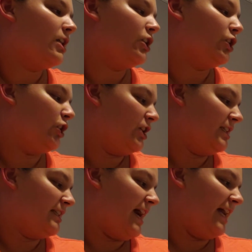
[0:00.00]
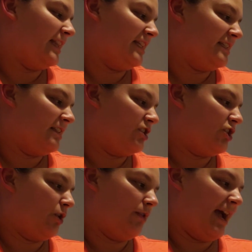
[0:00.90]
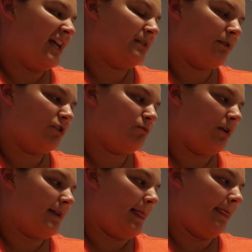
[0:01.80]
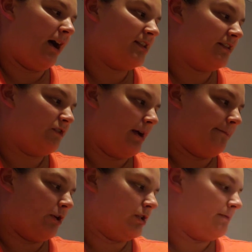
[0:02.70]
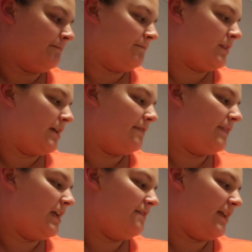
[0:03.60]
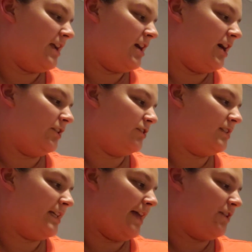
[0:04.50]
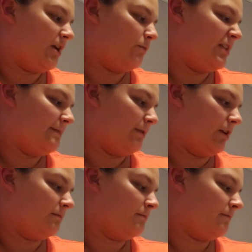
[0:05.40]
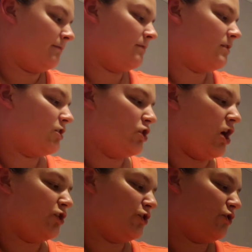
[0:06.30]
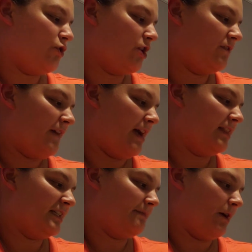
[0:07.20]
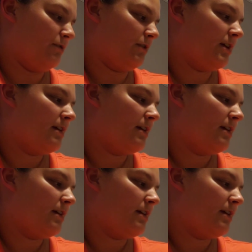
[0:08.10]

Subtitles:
looked at and listened to. The experts wrote down lots of numbers. Then they huddled together and whispered. Dr. Gord finally spoke.